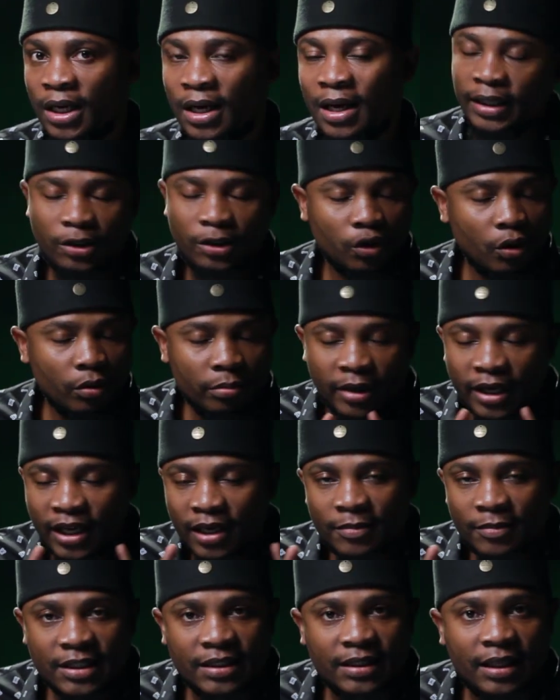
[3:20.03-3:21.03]
They don't make
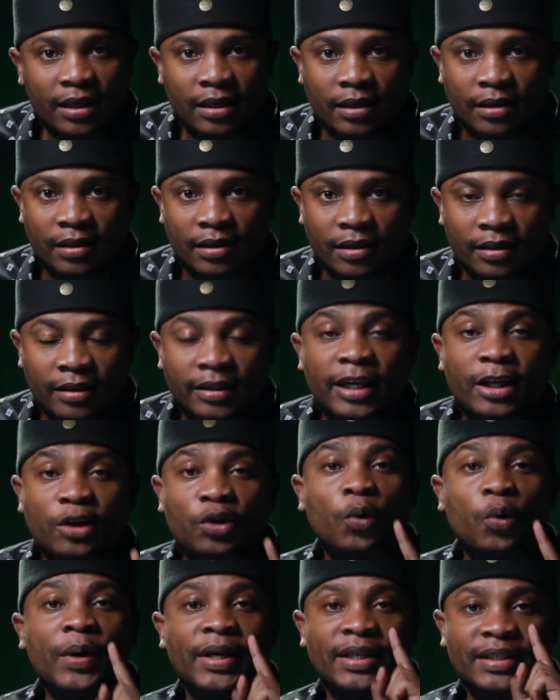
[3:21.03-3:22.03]
a mistake. They
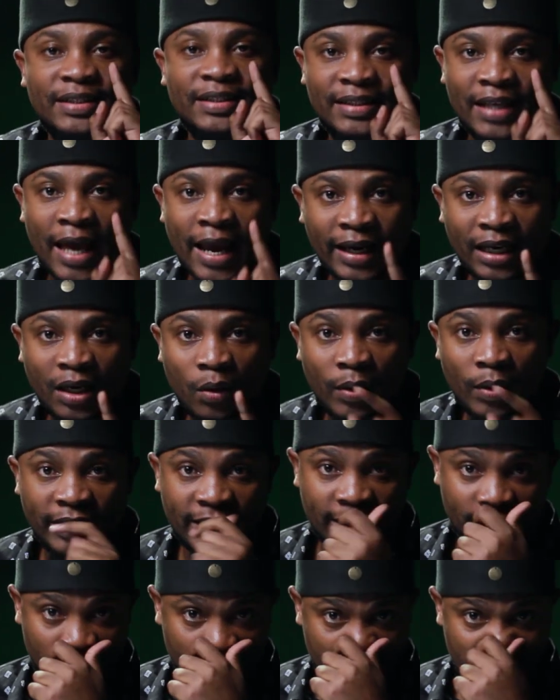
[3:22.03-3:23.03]
know exactly what
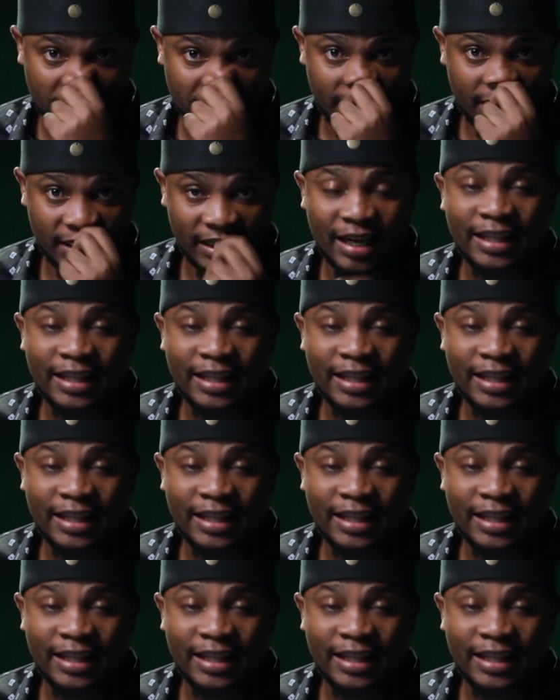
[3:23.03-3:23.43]
they are targeting